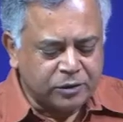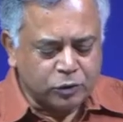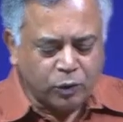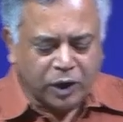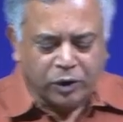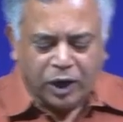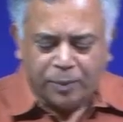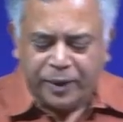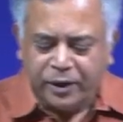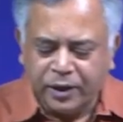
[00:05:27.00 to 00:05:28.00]
so what will
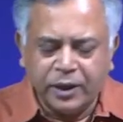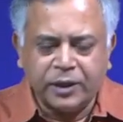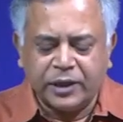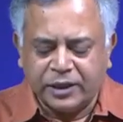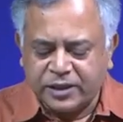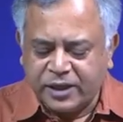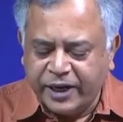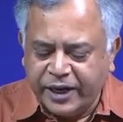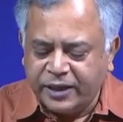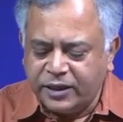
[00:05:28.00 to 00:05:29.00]
happen? The
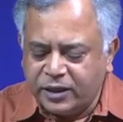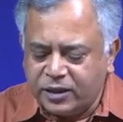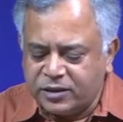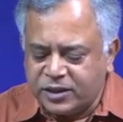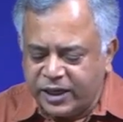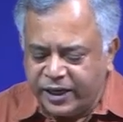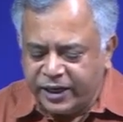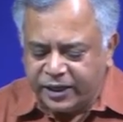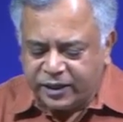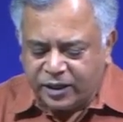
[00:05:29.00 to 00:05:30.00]
screening